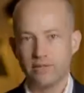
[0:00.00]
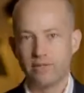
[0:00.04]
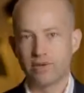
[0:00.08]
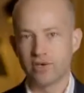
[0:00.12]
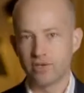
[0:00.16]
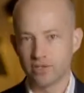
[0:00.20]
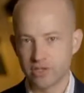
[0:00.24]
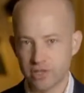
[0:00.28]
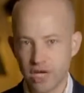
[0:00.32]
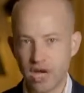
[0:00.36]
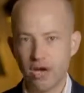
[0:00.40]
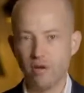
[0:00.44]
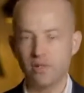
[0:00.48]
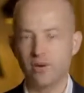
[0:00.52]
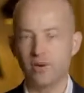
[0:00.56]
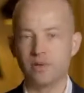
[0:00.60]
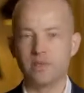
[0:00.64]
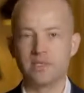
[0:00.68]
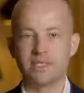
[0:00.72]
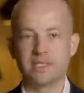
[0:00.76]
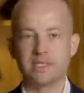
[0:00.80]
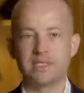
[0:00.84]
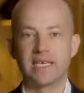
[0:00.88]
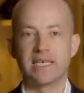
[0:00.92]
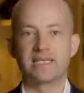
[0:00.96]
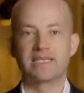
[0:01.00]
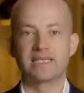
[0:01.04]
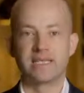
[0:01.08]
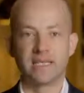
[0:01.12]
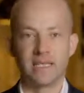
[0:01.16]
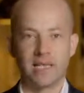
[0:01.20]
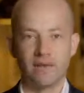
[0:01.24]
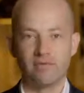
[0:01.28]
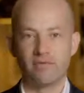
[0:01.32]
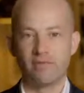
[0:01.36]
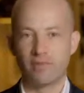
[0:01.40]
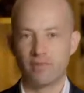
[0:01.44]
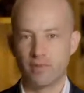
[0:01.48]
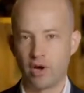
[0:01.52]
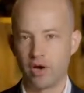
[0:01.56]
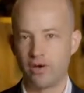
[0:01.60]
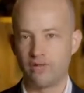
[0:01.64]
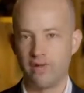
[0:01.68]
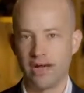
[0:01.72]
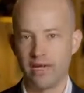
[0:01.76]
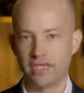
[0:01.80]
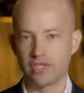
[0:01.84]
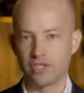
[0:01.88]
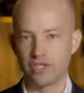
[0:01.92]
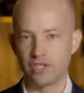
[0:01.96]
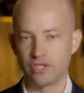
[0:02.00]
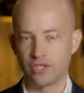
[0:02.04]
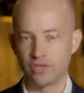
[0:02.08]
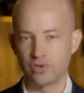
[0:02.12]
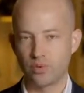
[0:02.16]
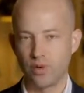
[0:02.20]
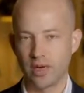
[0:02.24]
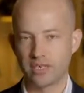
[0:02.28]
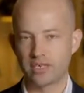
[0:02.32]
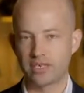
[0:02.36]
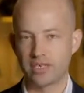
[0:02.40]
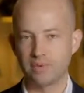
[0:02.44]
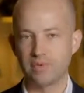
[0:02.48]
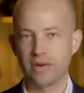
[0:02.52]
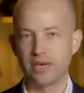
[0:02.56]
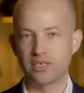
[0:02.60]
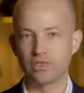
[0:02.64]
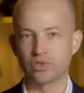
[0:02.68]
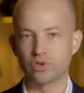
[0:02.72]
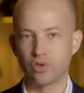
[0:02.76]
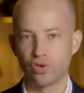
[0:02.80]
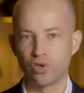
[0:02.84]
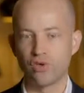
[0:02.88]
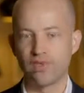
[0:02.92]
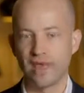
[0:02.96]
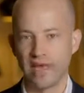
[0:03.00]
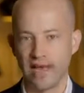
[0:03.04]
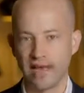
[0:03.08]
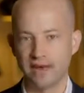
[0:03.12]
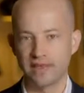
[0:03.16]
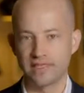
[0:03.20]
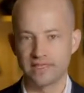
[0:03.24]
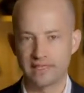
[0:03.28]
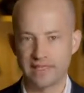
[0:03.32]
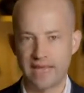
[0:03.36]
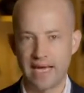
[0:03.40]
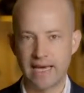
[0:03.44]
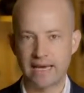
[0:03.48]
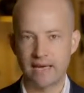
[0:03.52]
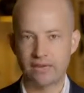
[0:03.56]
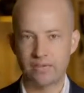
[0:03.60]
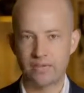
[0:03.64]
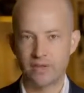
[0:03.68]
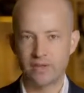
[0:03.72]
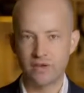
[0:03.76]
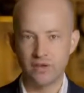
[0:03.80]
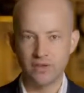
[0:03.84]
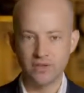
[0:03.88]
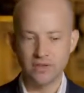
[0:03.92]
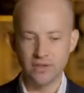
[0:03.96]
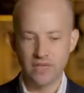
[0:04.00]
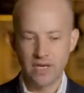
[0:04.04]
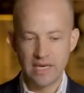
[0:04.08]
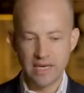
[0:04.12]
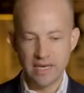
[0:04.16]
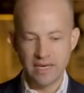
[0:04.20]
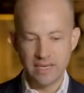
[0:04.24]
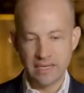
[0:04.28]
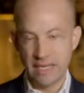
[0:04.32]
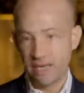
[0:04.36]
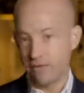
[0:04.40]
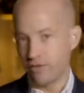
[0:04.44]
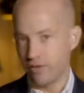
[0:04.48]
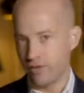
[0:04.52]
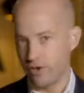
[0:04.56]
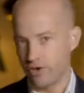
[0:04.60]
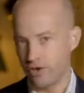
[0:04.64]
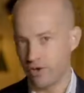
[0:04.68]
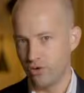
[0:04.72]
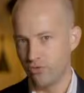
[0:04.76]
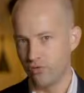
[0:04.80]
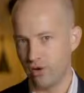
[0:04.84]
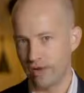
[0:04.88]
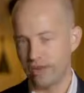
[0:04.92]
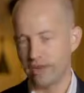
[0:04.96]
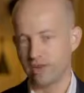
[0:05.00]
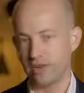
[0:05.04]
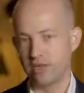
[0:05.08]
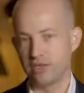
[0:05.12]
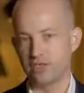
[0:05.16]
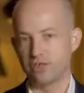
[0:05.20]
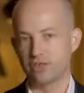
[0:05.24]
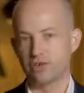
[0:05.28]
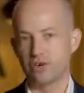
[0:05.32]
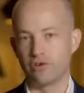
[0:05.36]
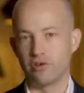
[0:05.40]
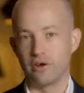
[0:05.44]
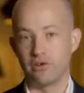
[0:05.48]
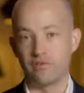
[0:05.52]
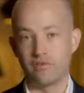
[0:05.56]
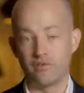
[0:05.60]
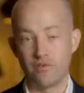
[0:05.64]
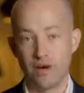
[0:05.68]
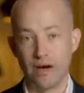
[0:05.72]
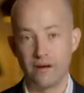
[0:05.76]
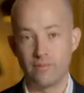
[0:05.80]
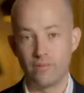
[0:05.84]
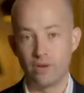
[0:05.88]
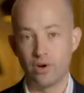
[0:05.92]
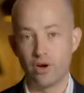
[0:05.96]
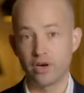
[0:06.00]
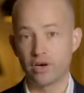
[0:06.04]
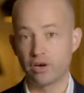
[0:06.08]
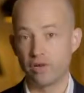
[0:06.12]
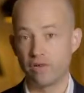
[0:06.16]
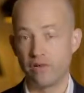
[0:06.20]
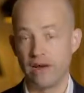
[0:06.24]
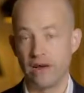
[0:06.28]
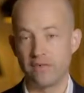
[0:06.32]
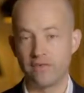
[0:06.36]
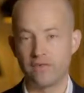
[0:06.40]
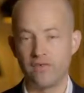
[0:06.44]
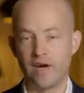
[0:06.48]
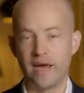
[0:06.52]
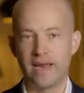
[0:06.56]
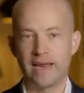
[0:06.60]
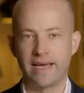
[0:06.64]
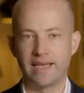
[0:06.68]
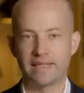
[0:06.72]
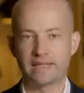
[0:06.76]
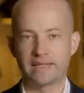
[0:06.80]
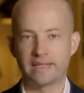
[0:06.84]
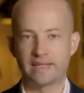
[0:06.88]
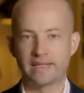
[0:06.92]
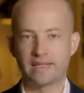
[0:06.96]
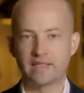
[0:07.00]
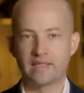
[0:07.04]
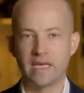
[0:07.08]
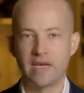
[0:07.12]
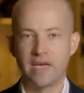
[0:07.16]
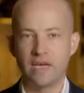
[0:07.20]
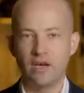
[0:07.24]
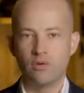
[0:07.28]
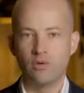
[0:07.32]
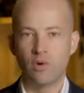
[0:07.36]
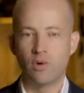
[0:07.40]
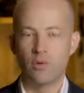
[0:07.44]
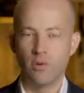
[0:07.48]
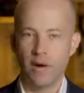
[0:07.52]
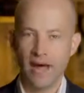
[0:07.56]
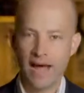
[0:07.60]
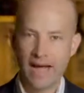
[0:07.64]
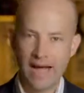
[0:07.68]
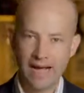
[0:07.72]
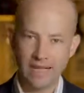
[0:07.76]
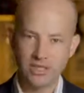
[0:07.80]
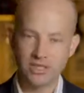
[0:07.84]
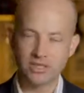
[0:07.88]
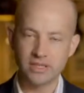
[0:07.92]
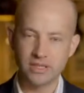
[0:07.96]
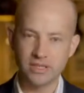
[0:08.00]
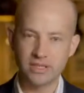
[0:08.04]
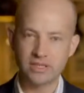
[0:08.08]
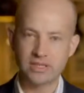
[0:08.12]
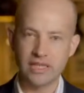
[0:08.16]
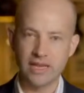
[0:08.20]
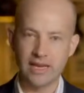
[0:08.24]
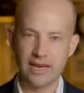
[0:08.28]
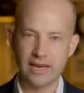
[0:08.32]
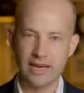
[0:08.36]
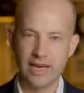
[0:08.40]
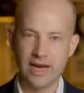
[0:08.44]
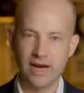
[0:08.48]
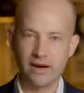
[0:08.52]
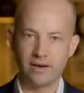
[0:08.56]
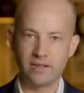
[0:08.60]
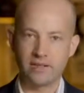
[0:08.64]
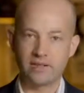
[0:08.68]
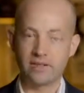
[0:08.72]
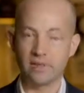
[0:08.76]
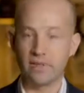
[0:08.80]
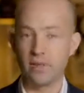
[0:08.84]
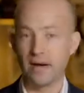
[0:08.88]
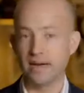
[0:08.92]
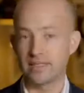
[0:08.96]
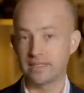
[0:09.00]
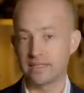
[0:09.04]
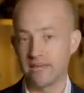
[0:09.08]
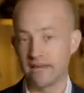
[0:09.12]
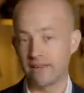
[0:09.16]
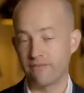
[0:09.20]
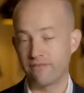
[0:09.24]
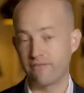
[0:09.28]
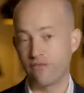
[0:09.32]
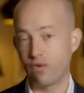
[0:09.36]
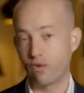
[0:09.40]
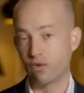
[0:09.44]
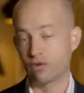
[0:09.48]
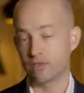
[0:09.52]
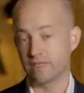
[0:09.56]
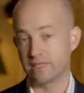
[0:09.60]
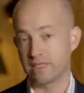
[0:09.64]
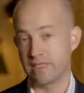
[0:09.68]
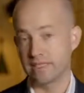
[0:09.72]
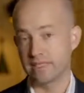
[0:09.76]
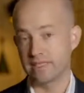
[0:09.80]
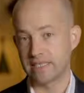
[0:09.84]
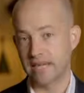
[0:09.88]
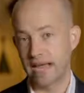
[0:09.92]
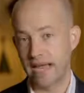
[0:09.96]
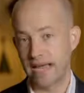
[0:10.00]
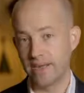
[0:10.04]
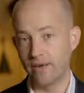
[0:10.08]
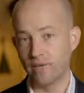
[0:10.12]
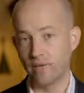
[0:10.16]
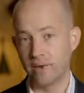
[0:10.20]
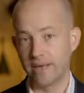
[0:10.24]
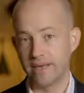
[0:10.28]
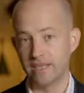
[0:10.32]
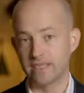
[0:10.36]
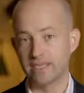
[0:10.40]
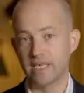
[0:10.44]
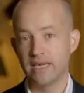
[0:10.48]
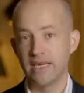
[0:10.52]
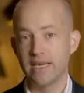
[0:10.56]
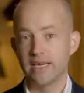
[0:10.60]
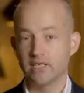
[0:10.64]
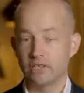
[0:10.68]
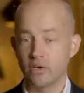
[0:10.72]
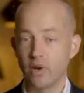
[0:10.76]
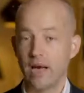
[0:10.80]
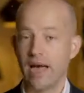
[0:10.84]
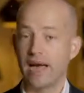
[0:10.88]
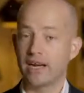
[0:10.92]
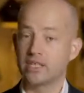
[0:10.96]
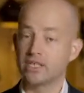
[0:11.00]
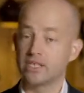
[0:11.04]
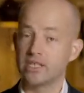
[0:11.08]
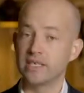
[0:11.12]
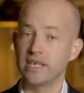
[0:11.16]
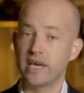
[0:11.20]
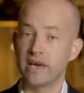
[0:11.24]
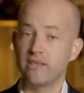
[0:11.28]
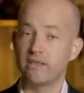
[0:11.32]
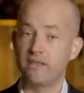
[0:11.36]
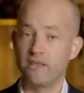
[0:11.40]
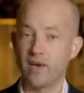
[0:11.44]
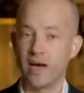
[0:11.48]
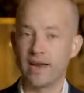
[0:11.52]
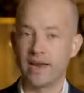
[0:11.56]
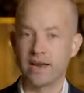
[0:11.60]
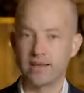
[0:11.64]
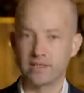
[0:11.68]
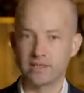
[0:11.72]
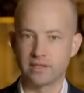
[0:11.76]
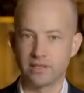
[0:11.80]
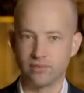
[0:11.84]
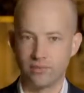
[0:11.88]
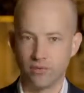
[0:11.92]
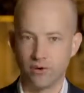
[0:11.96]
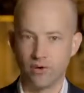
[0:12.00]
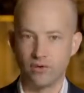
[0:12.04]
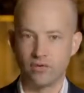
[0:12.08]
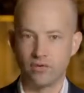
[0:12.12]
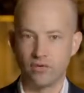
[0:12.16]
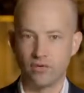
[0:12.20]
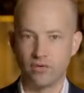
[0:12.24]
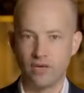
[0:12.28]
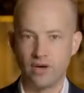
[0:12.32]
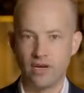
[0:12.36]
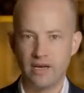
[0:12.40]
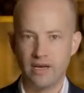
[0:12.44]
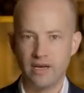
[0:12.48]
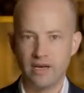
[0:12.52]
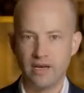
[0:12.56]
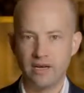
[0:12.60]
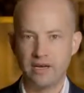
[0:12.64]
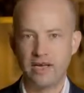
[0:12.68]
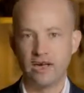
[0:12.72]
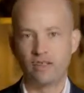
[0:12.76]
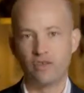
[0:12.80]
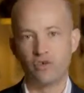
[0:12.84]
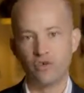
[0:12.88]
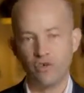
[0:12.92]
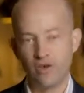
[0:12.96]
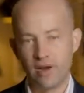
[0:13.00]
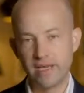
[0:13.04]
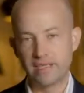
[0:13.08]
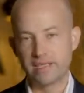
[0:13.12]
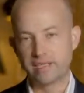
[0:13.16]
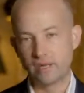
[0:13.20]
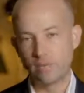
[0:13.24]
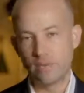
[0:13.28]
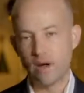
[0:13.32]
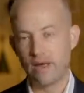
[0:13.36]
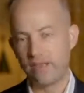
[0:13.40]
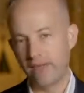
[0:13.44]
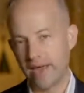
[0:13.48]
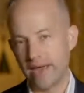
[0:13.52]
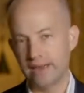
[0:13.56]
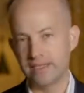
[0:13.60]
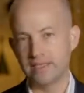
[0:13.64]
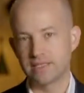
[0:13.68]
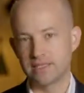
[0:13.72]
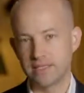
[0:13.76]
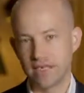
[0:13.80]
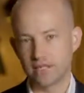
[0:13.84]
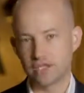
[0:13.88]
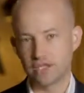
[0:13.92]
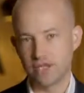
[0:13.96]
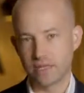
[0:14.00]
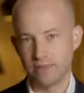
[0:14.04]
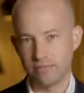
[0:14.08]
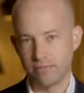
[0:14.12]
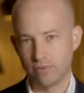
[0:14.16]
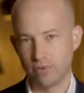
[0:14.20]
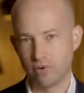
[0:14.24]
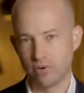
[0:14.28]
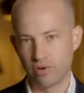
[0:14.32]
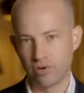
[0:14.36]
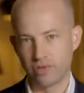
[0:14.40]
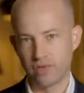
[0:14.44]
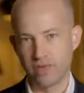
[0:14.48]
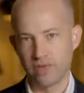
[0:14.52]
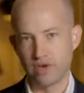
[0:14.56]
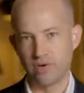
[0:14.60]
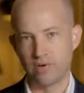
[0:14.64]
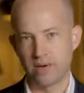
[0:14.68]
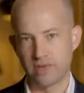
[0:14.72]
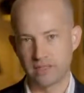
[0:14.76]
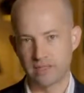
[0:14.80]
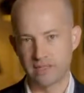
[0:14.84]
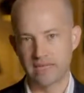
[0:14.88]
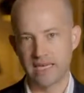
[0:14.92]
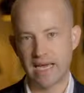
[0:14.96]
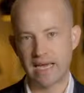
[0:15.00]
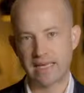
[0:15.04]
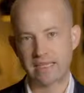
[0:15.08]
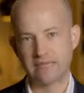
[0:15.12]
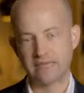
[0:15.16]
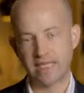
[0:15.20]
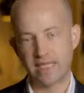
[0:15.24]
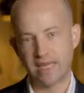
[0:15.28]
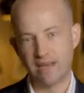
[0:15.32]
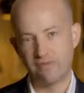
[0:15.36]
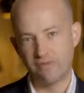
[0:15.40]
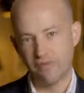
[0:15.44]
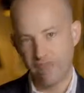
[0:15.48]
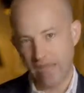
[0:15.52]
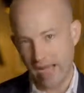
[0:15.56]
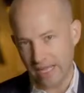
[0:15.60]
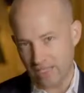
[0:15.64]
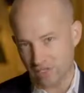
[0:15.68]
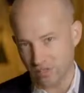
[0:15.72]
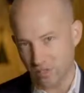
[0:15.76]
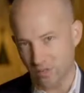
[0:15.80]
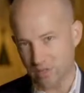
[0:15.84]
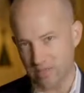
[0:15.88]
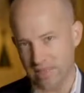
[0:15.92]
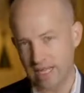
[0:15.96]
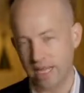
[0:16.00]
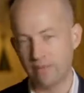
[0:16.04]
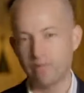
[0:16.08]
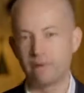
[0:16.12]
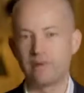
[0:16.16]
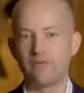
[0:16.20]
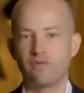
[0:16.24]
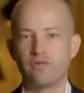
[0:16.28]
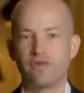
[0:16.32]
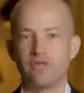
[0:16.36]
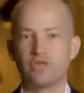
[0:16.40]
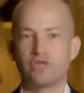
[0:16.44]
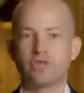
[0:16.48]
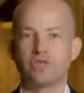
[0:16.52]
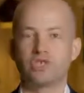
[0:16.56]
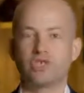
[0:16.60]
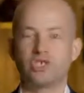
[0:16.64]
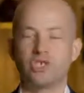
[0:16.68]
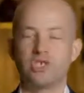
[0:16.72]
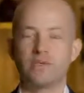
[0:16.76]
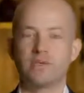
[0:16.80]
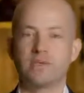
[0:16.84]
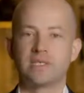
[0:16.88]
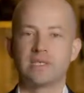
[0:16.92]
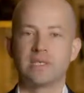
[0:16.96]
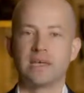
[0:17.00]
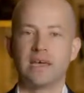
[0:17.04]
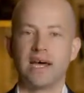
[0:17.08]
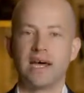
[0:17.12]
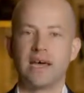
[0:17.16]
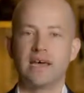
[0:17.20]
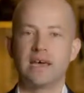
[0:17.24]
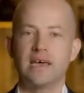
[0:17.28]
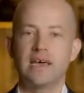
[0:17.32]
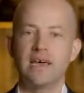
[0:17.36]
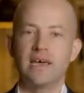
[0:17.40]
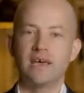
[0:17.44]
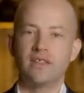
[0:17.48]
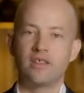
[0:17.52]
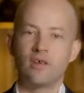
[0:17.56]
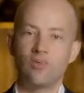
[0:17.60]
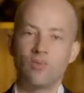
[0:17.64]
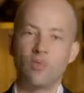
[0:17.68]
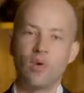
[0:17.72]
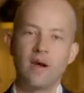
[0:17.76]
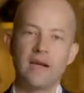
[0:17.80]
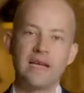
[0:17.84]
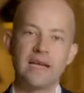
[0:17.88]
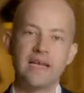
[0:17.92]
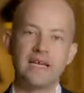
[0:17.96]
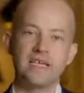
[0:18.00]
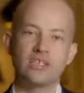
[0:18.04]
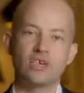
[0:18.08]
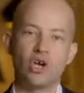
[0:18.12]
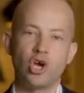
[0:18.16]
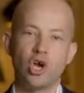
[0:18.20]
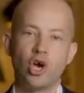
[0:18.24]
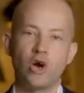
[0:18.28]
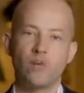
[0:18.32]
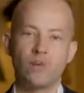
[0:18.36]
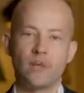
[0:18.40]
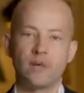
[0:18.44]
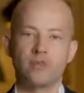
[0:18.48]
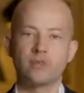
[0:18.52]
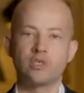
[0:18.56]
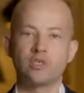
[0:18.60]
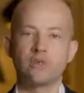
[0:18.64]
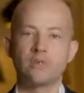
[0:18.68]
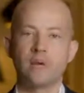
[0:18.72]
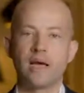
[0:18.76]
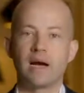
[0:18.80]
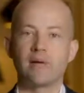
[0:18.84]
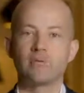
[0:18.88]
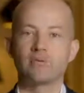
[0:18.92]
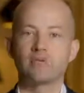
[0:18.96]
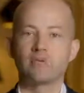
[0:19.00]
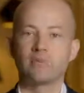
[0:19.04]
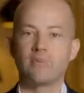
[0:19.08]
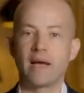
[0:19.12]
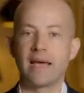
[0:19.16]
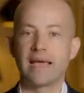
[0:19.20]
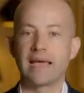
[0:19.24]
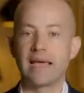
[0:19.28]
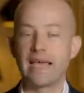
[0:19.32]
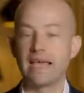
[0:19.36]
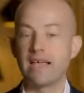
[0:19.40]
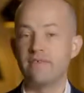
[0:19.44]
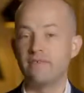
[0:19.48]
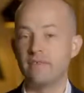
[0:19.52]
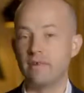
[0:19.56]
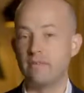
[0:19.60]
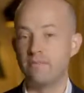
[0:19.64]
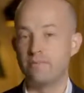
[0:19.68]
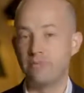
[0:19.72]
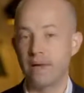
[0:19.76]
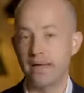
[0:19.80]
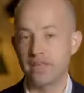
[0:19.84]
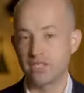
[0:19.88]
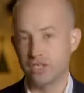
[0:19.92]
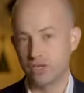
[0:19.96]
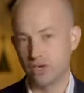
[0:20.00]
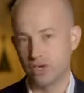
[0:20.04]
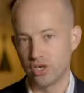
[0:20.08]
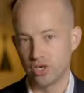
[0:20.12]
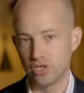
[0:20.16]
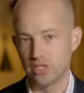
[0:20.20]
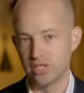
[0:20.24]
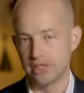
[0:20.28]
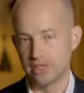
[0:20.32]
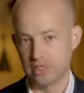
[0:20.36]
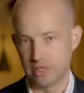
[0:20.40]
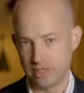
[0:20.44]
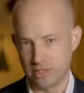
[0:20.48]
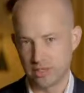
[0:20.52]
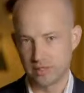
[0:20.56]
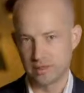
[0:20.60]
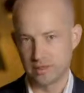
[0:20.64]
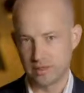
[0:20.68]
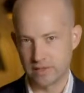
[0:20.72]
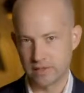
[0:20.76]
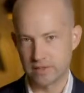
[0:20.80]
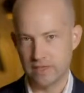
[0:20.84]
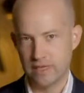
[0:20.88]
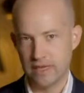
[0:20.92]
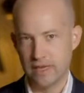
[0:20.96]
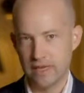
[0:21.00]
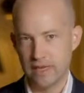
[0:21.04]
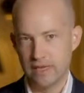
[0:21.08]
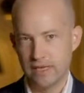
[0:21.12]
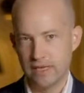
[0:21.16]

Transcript: Because I want to assess the level of motivation to actually make sure that they understand it. Because given the new regulatory framework around finances, what we're actually seeing now is it might take 4, 6, 8 weeks to actually get finance approval. Now, the reason why that is such an important thing to understand is that if that's what's happening for the consumer today, then we need to help them to be able to make even better decisions.